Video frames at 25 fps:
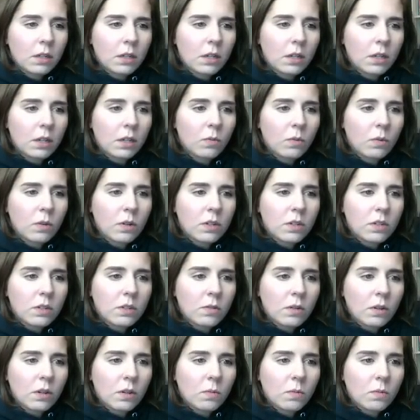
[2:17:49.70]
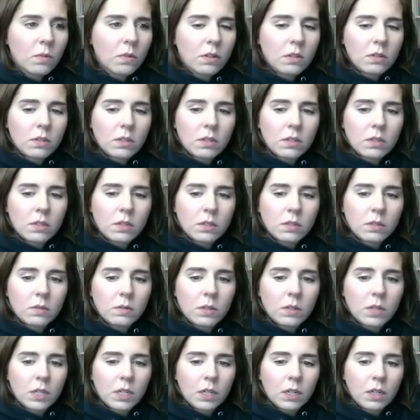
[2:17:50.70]
And what do I want to do
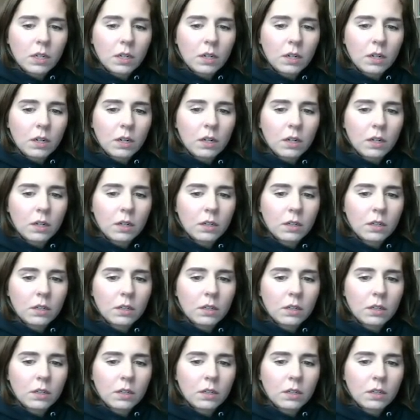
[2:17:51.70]
here?